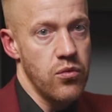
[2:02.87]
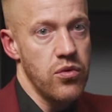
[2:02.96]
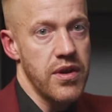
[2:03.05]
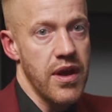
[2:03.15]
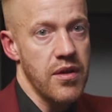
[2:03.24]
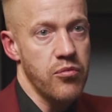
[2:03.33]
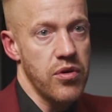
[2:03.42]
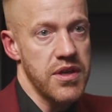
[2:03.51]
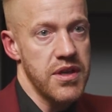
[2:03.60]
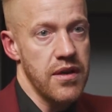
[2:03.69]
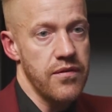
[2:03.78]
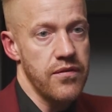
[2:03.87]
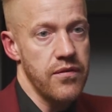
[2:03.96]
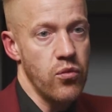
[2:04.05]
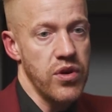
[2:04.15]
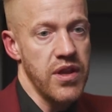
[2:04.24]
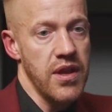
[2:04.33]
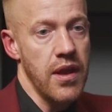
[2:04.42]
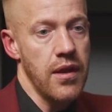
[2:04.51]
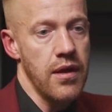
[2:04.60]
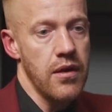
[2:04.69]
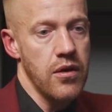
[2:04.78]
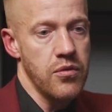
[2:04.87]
one day, I'd probably say for 1 year I